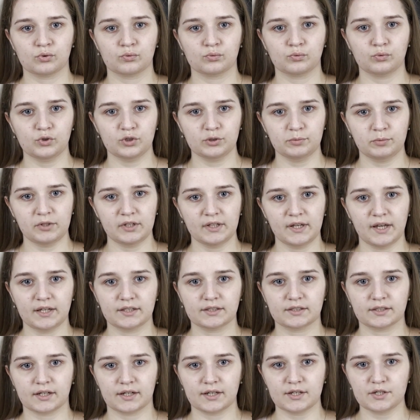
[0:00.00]
football, a
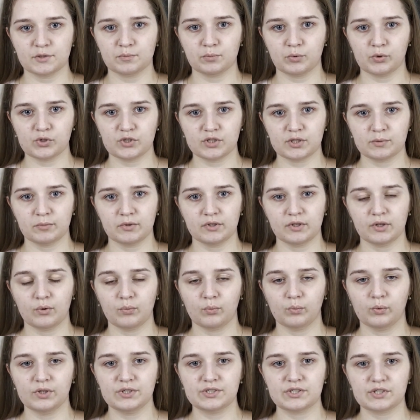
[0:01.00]
tie is possible
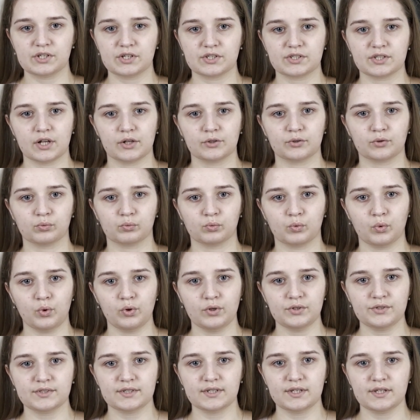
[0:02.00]
when the result of
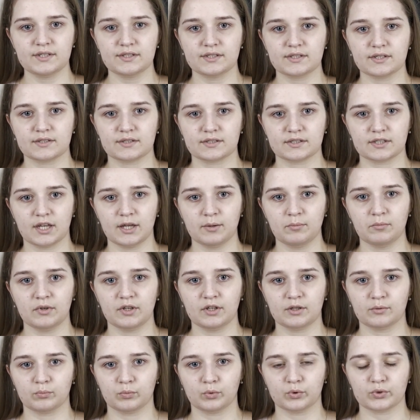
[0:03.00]
goals is the same
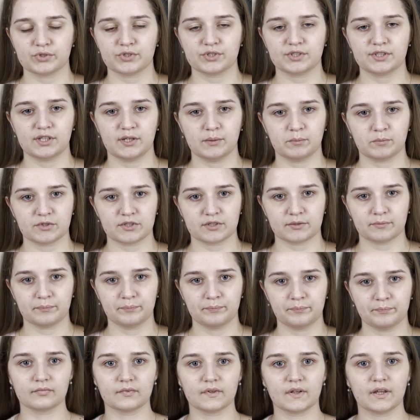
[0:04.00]
in both teams.
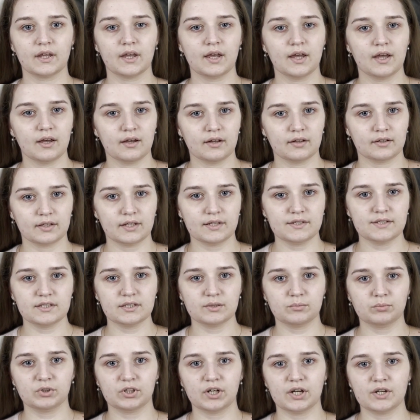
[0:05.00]
Let's
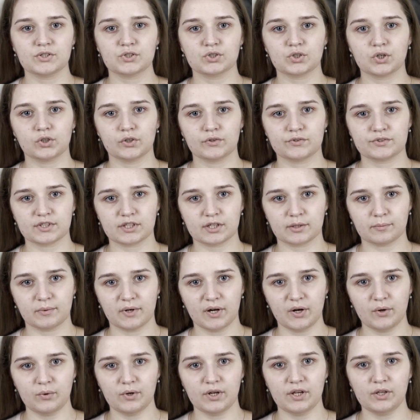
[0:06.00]
summarize all of the
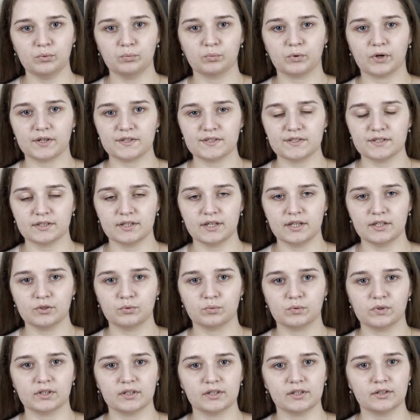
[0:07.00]
above and once again
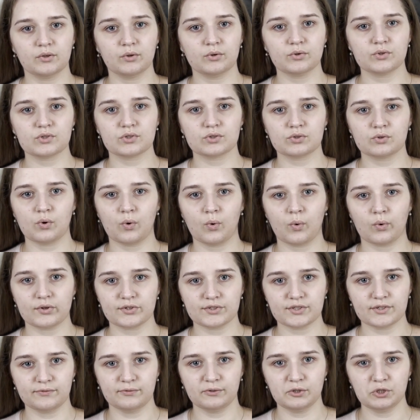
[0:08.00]
quickly go through all
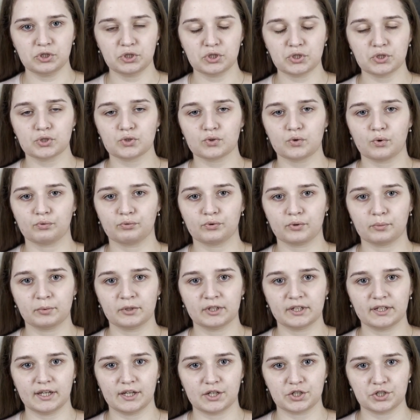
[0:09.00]
the features of
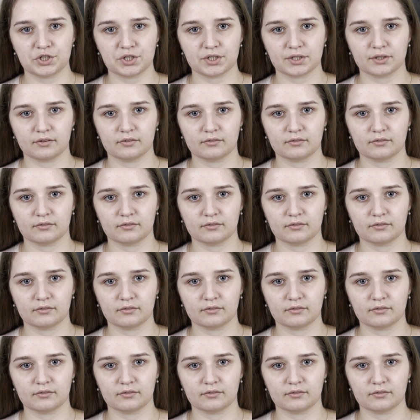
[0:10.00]
application.